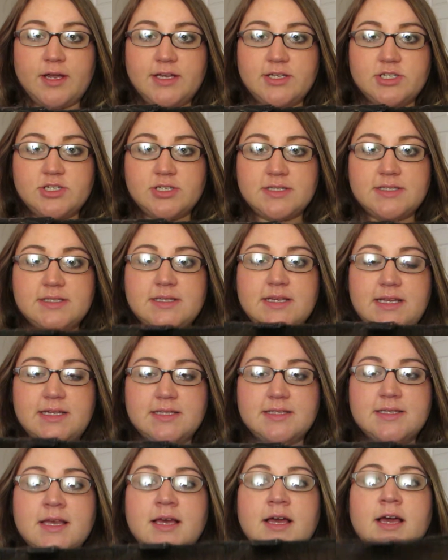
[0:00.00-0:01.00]
inches
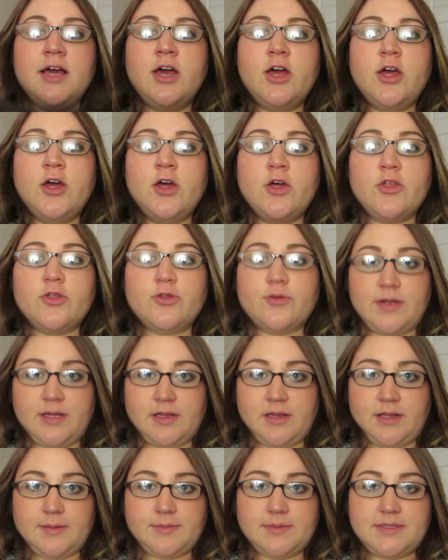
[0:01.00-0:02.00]
needs 3
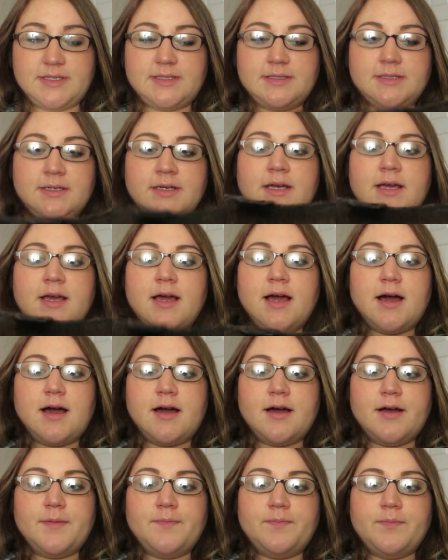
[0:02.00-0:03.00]
clips.
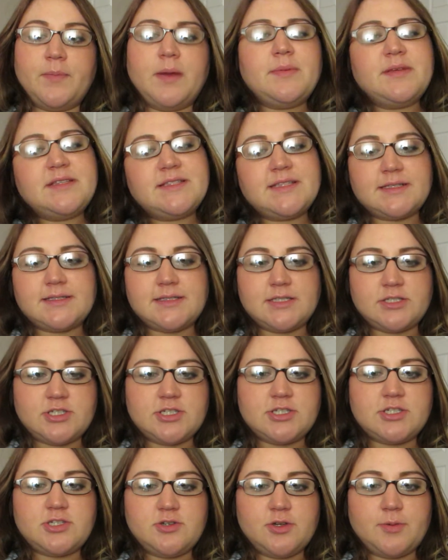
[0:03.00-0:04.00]
Maybe 6
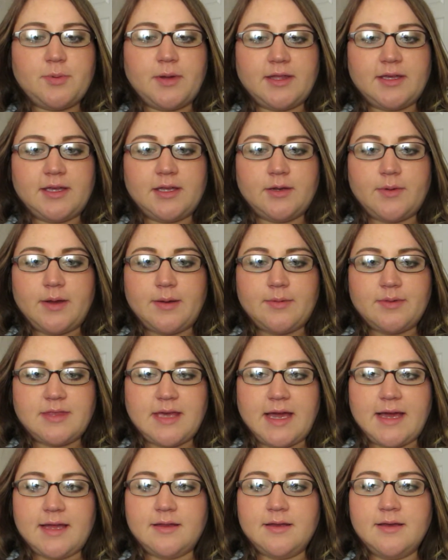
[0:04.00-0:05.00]
inches, you could probably get away with
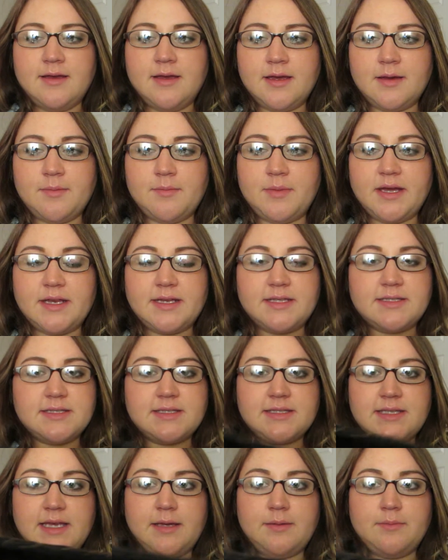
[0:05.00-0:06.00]
that. But it's the
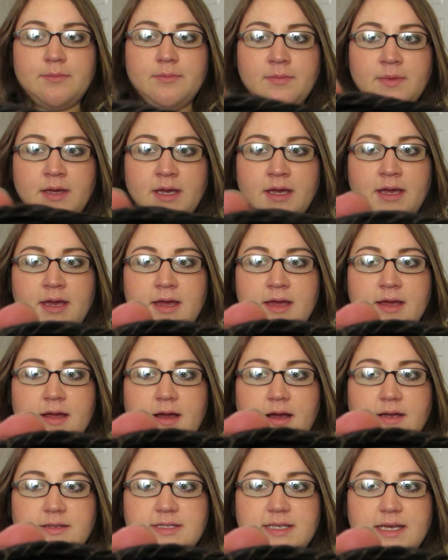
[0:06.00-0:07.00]
same
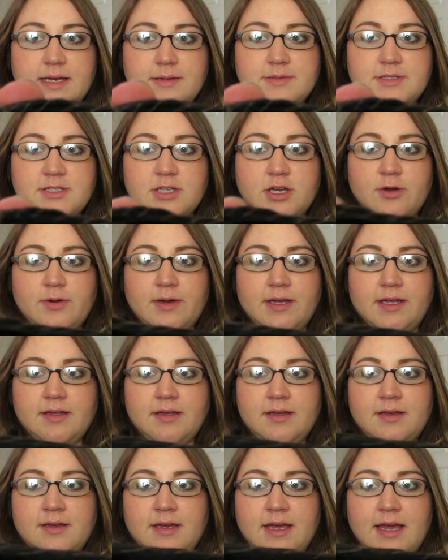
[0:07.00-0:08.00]
concept,
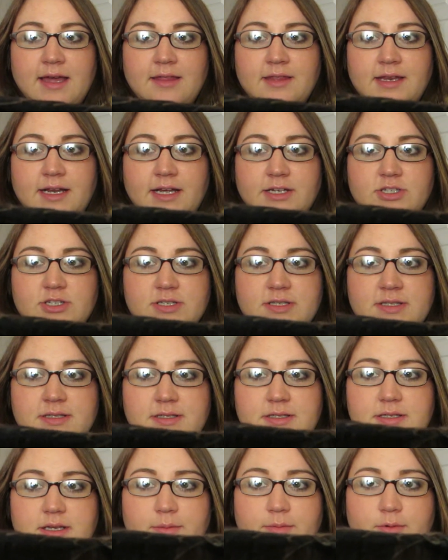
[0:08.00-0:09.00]
sewing, and then I
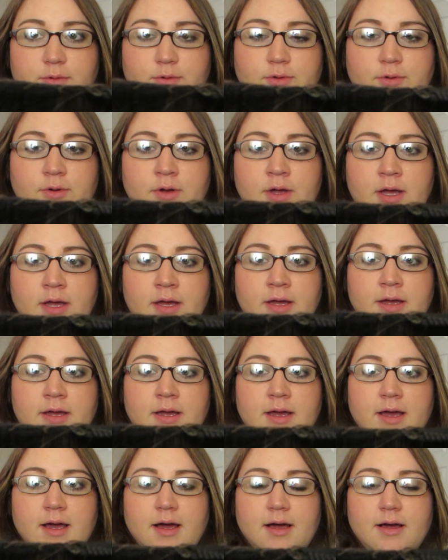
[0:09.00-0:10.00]
just double
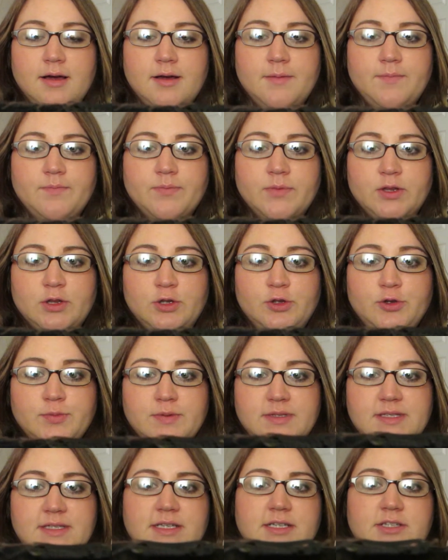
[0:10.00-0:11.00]
loop
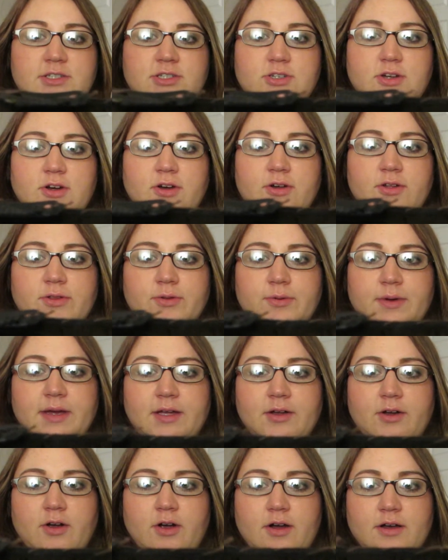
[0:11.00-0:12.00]
stitched all the way
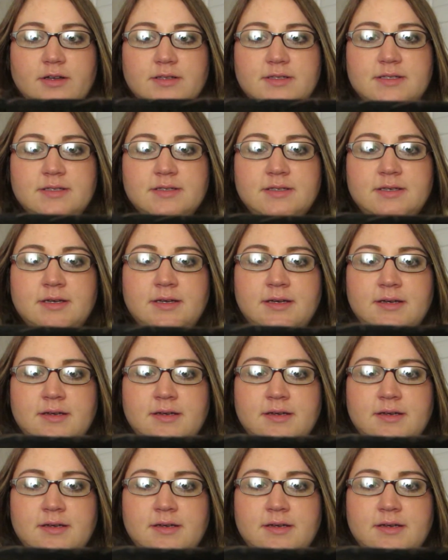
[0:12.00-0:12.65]
across